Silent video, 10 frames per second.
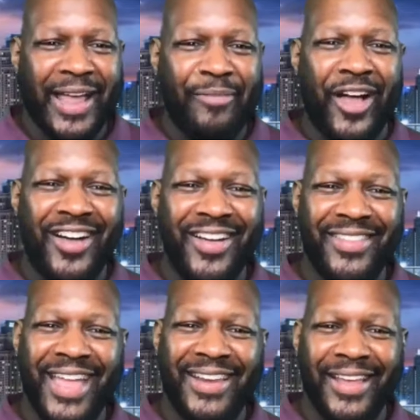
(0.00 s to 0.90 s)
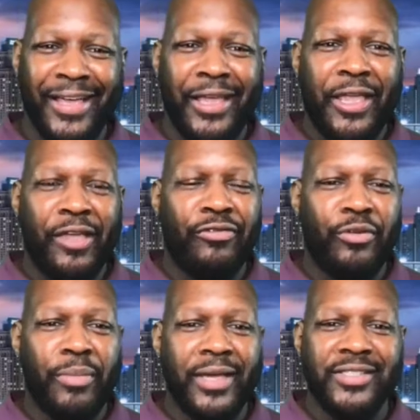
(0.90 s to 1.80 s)
App, all that
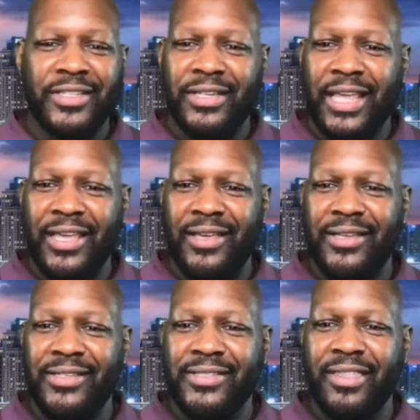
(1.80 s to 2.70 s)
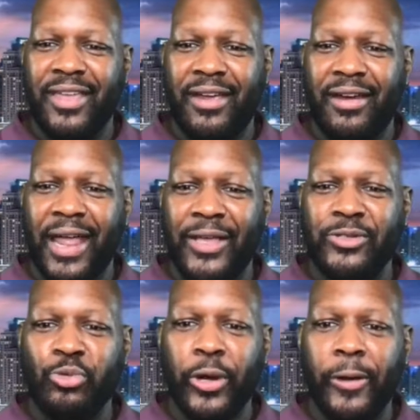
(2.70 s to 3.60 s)
information is there
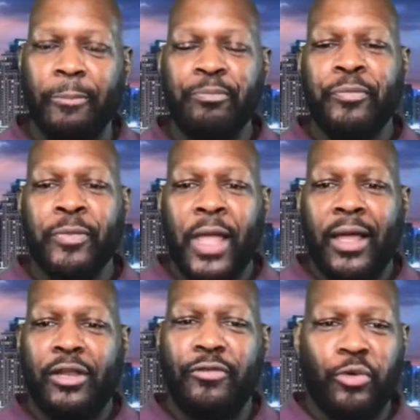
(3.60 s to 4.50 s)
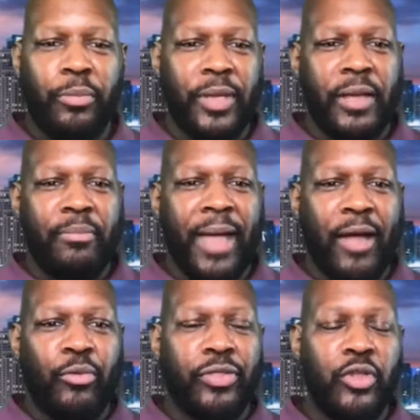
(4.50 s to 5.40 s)
as well. I look forward to being
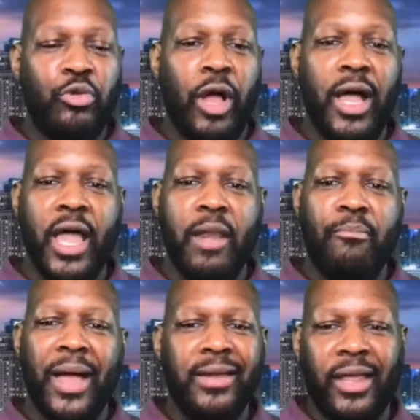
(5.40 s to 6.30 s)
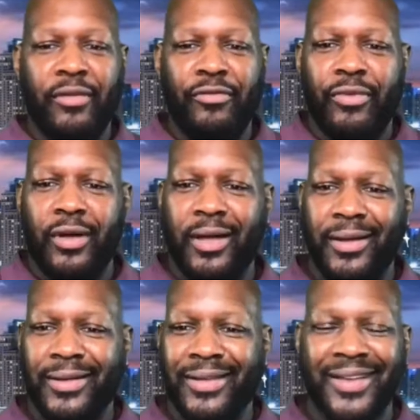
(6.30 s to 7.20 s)
back with you on Monday,
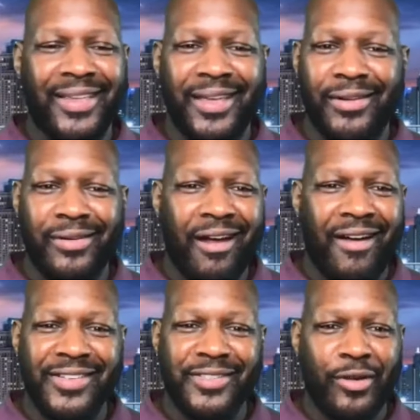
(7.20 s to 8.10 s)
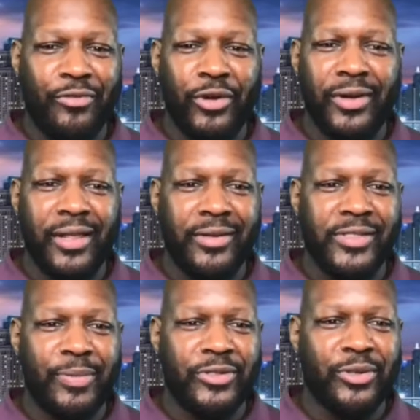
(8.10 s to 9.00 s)
again on Artist Talk for another
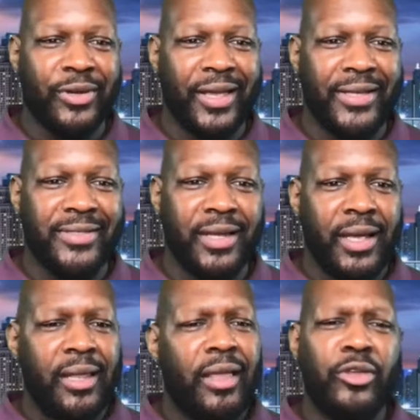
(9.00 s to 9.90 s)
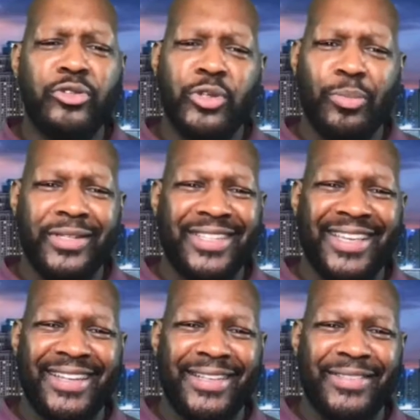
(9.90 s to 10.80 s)
special guest. Thank you so much,
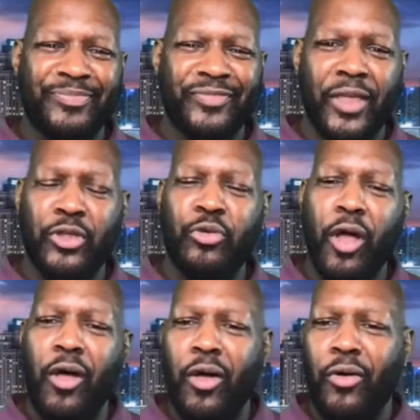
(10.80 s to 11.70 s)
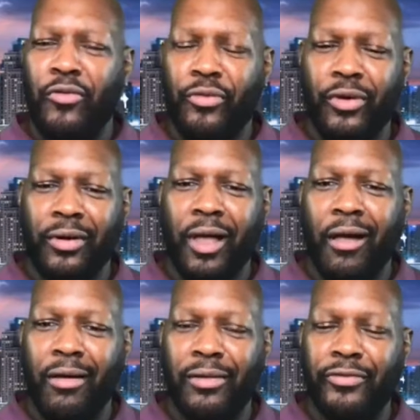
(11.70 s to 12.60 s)
Kenneth. Thank you all for
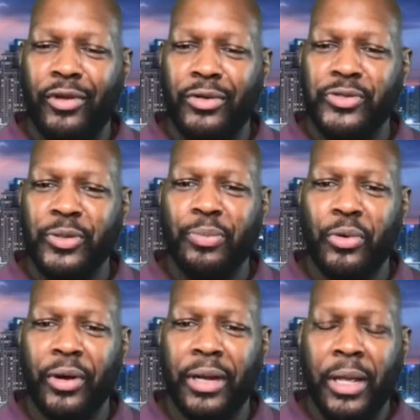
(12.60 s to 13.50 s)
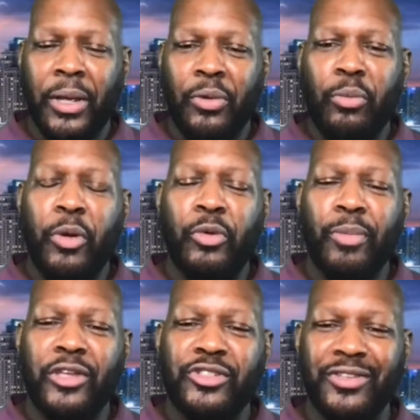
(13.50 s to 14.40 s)
all of your support. Remember,
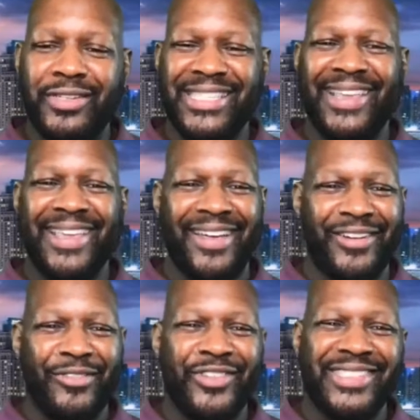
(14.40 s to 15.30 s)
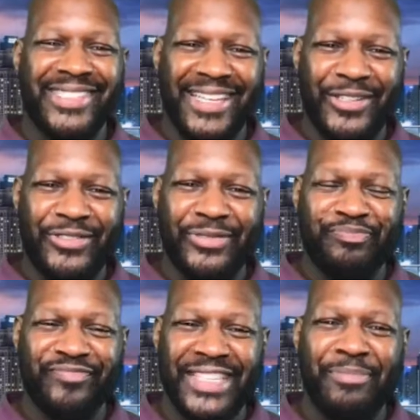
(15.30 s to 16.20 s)
make sure you take care of yourself
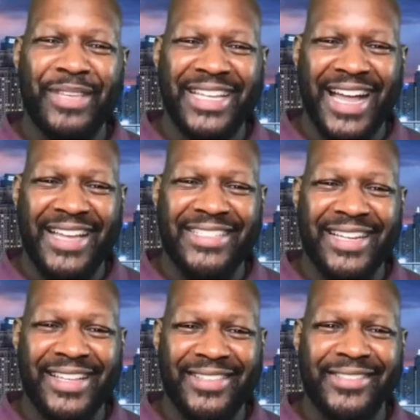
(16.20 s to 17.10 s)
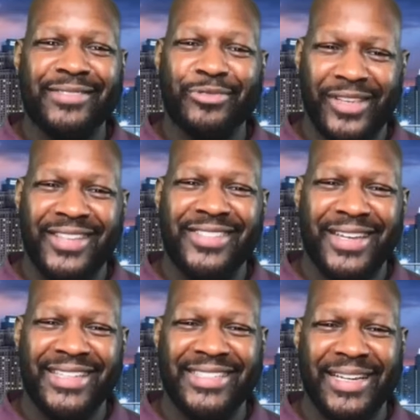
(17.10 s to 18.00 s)
and be kind to others. We'll catch you
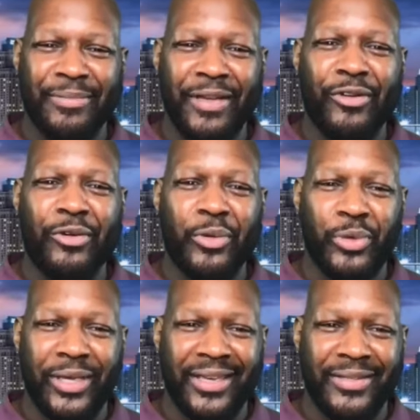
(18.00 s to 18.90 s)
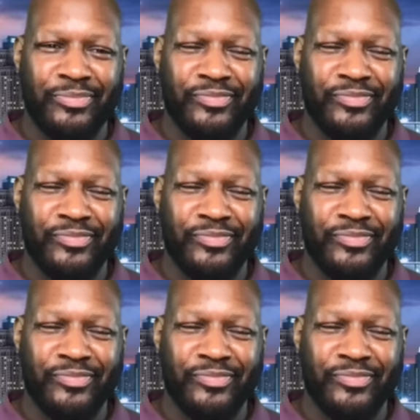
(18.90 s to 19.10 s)
next time. Have a great weekend.